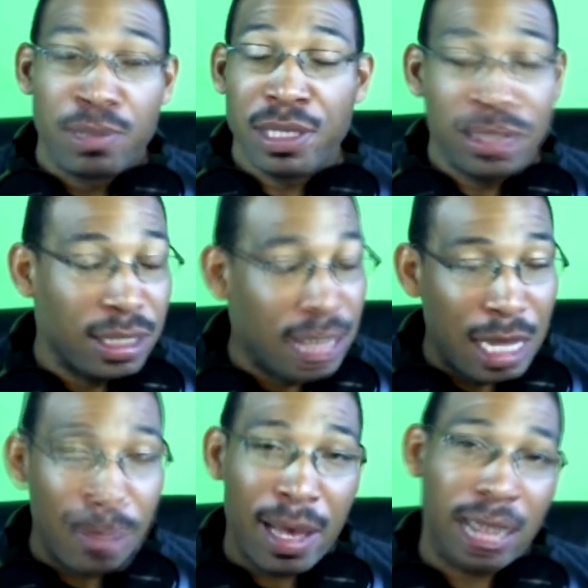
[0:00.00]
P C
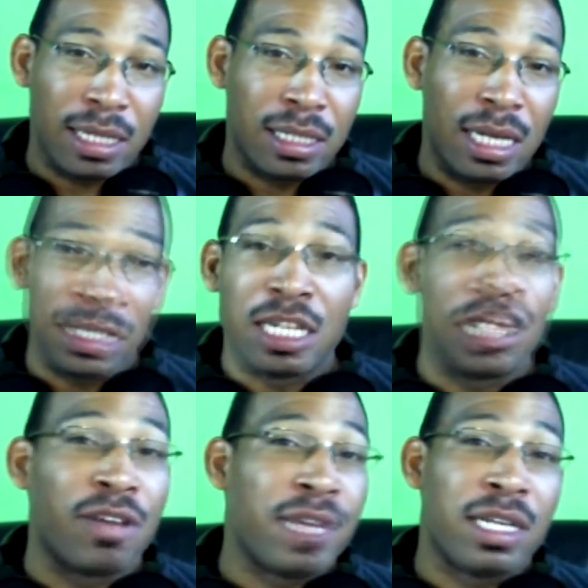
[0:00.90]
game back in the days. I
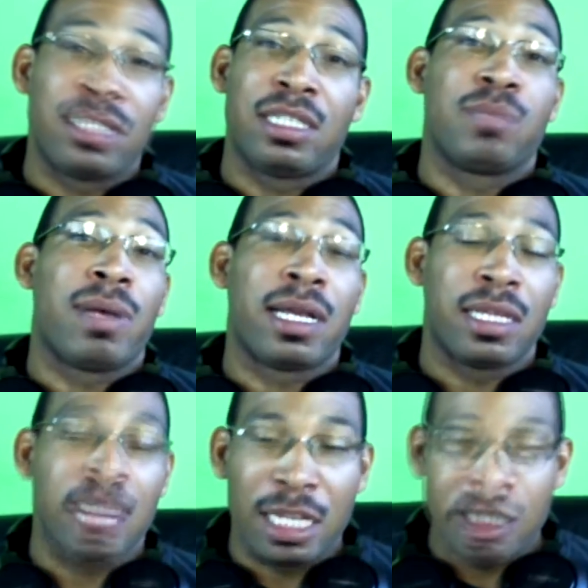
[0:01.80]
loved that shit back
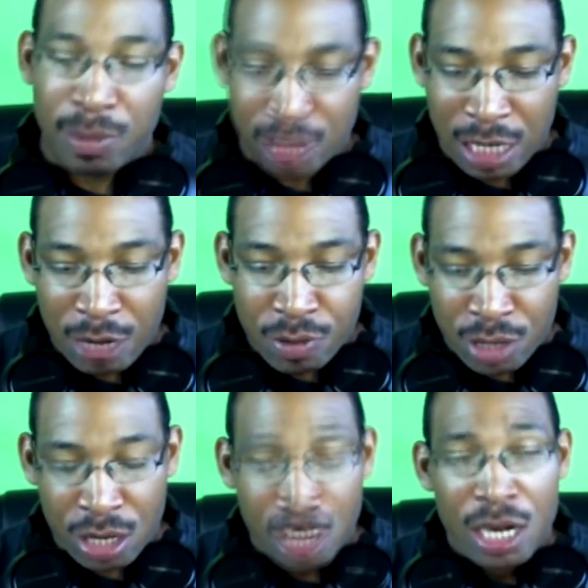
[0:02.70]
in the days, man. So here
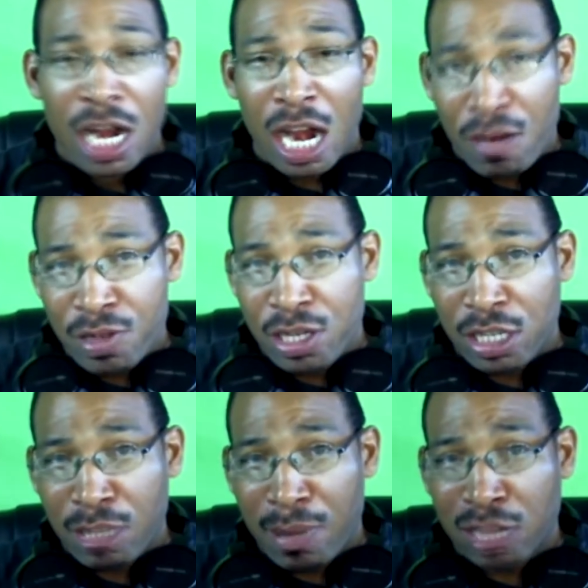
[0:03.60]
we are. I already
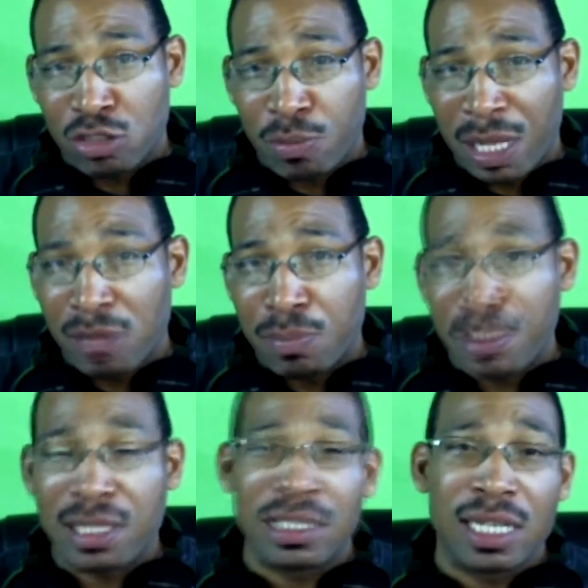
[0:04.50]
cut the box open. I haven't
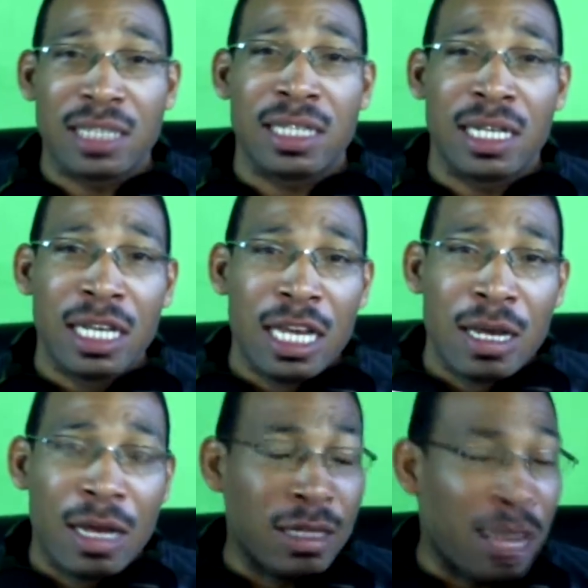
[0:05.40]
peeked inside yet.
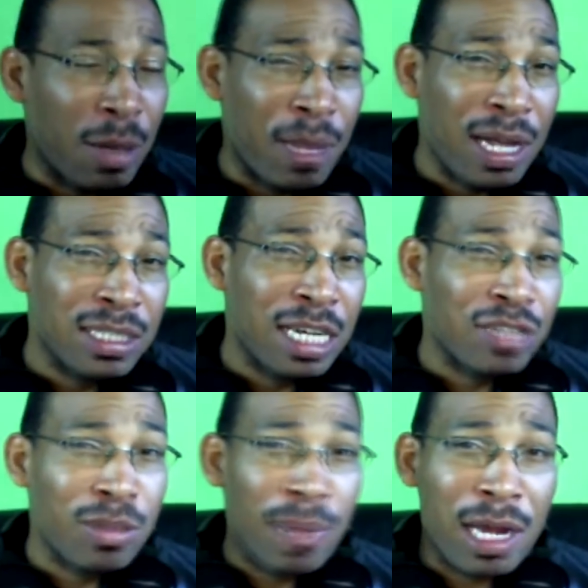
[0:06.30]
I, I
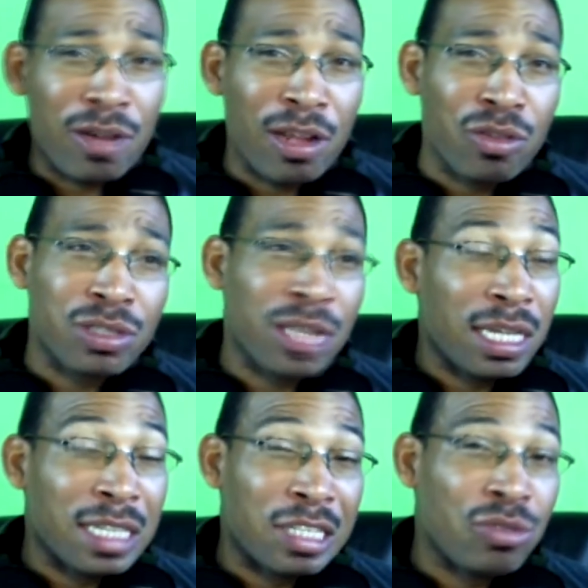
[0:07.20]
apologize for the background noise,
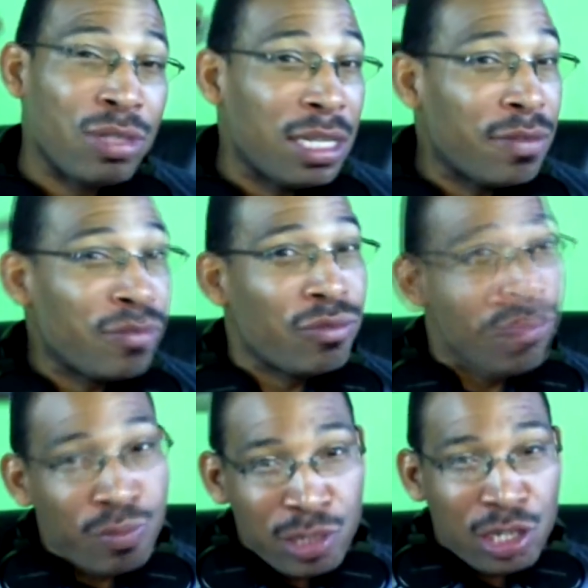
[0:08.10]
guys. I do live
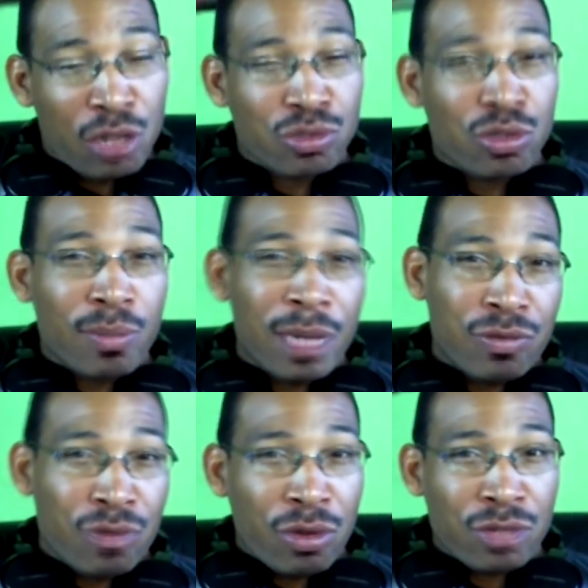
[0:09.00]
pretty close to the
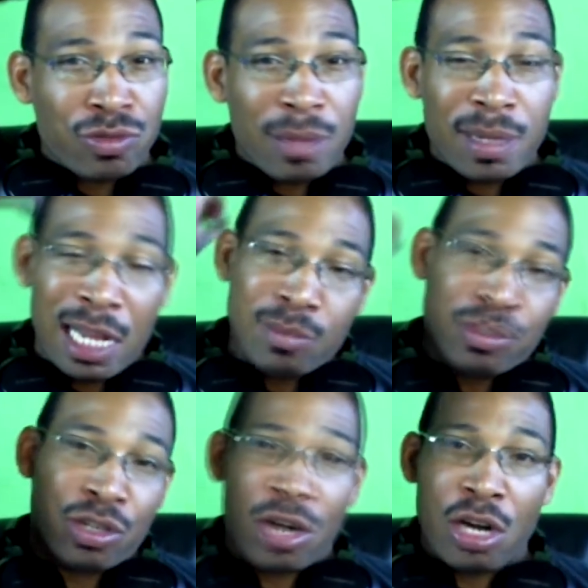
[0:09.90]
main road. That's right behind
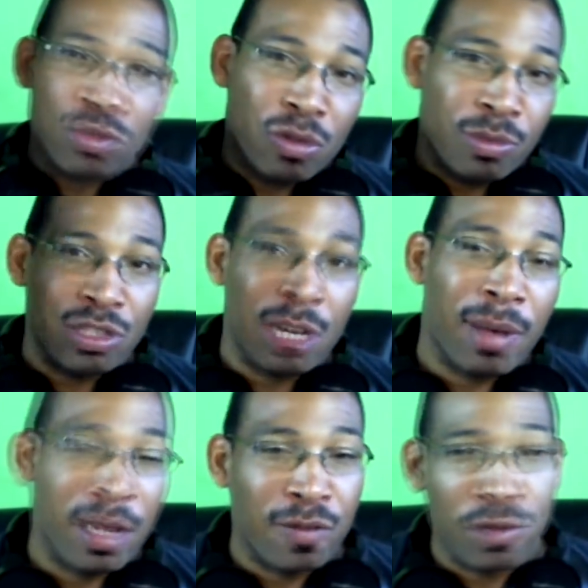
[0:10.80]
me. So cars will be
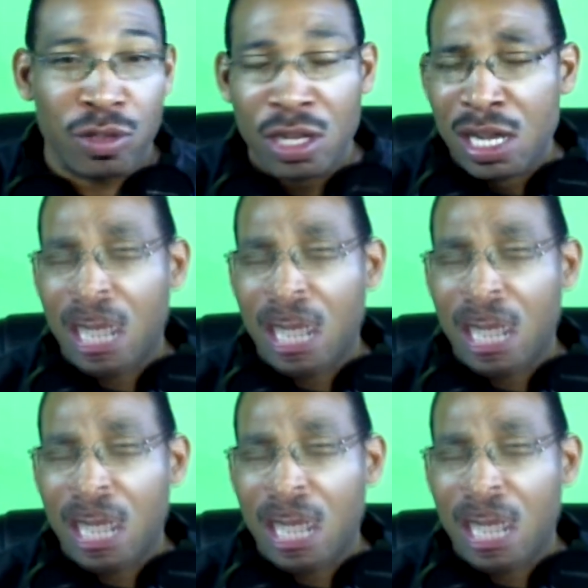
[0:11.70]
driving back and forth.